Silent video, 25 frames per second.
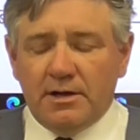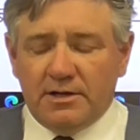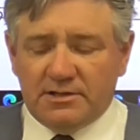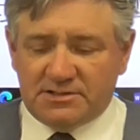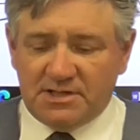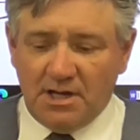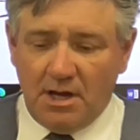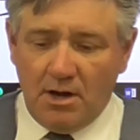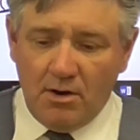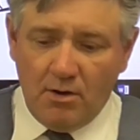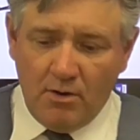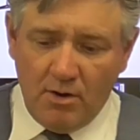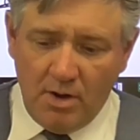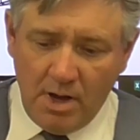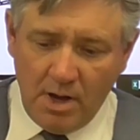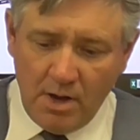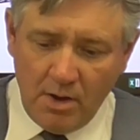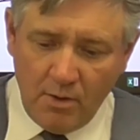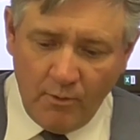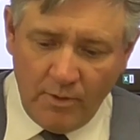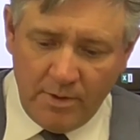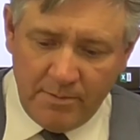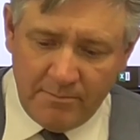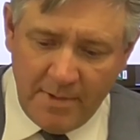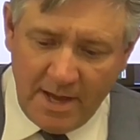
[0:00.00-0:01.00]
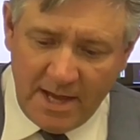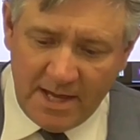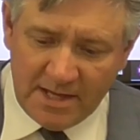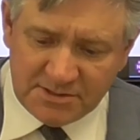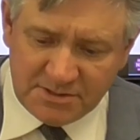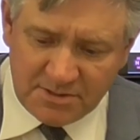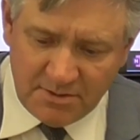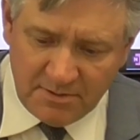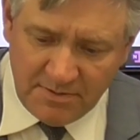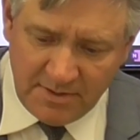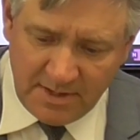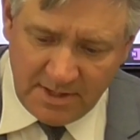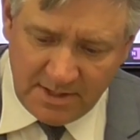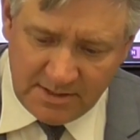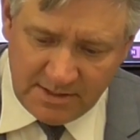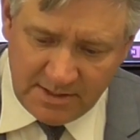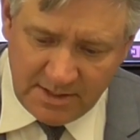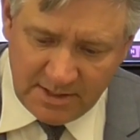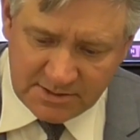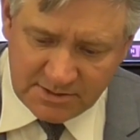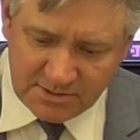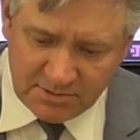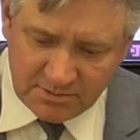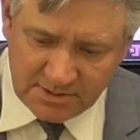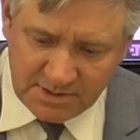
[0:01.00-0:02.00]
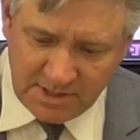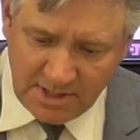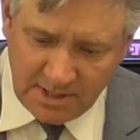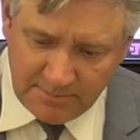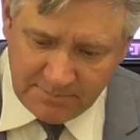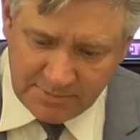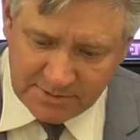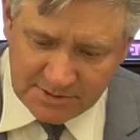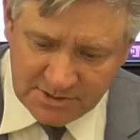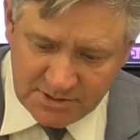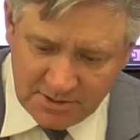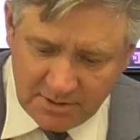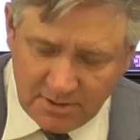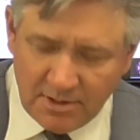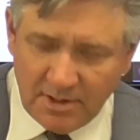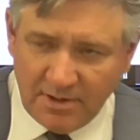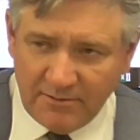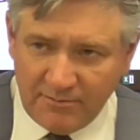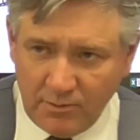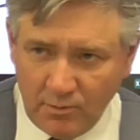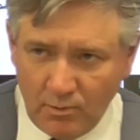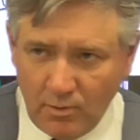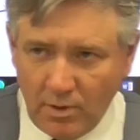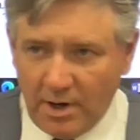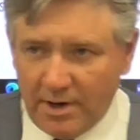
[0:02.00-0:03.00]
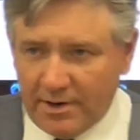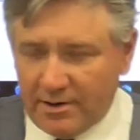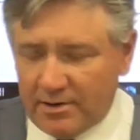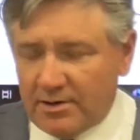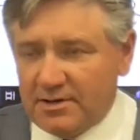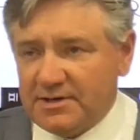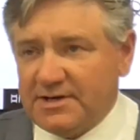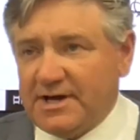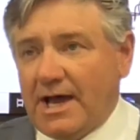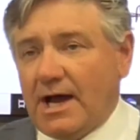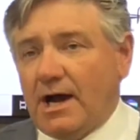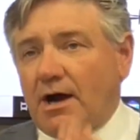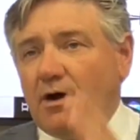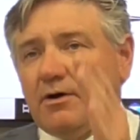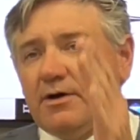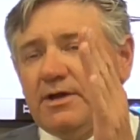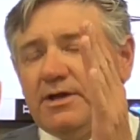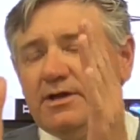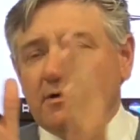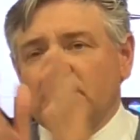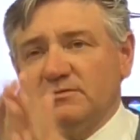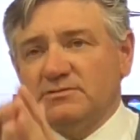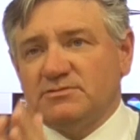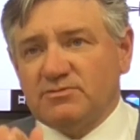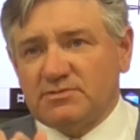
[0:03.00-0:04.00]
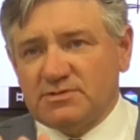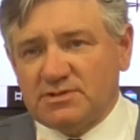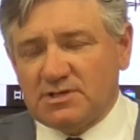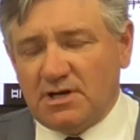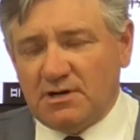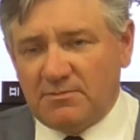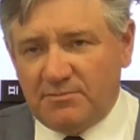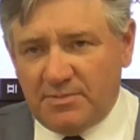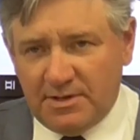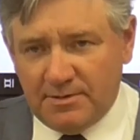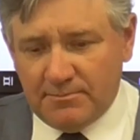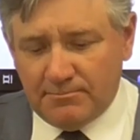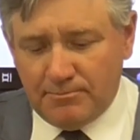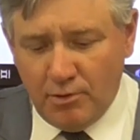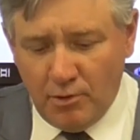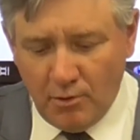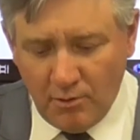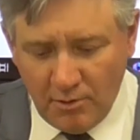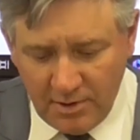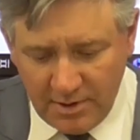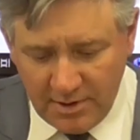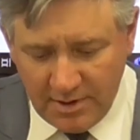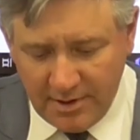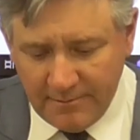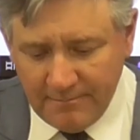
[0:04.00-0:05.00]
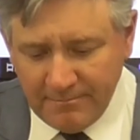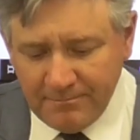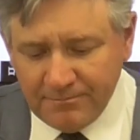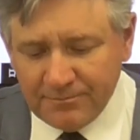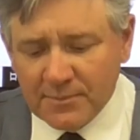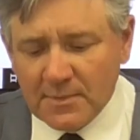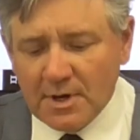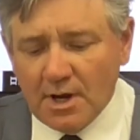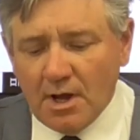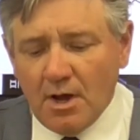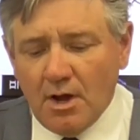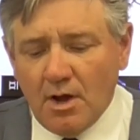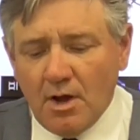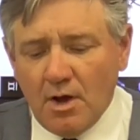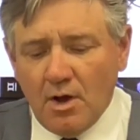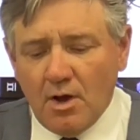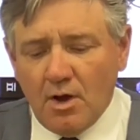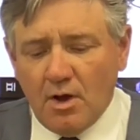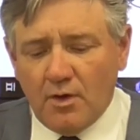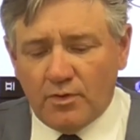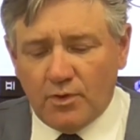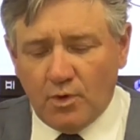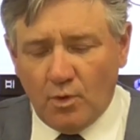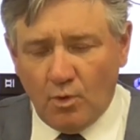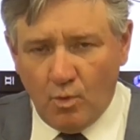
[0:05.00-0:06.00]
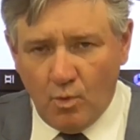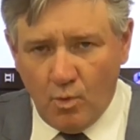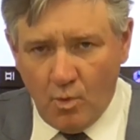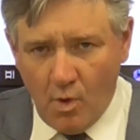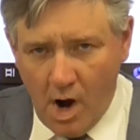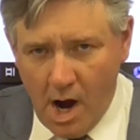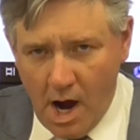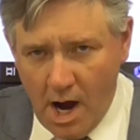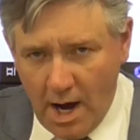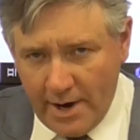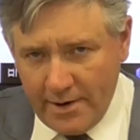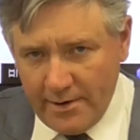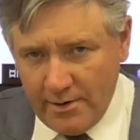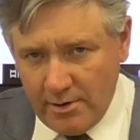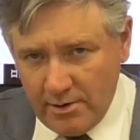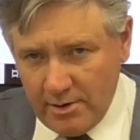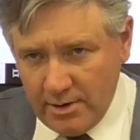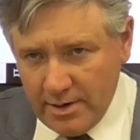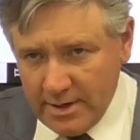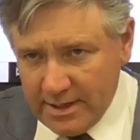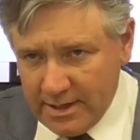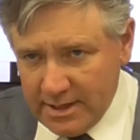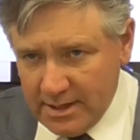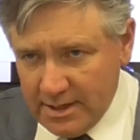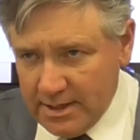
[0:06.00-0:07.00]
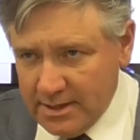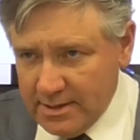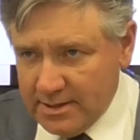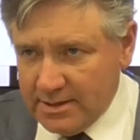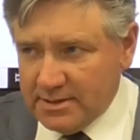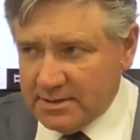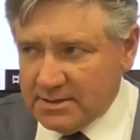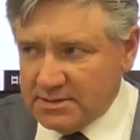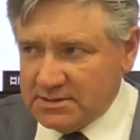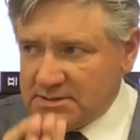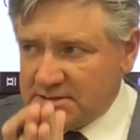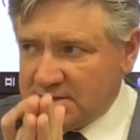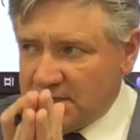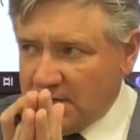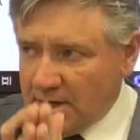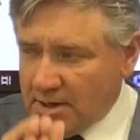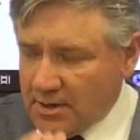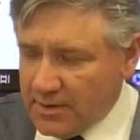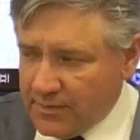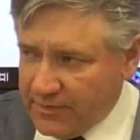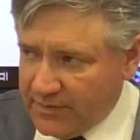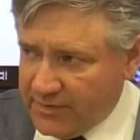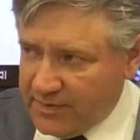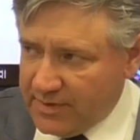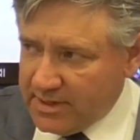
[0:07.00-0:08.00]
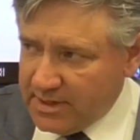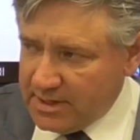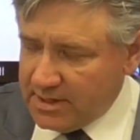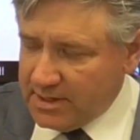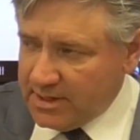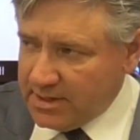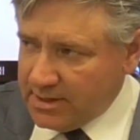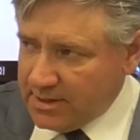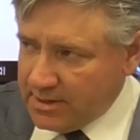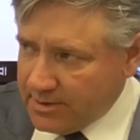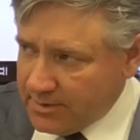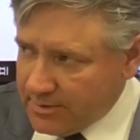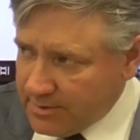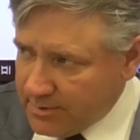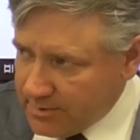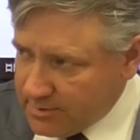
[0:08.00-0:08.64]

So we measure the initial temperature of the water. Now, here's what's going to be important. The water is the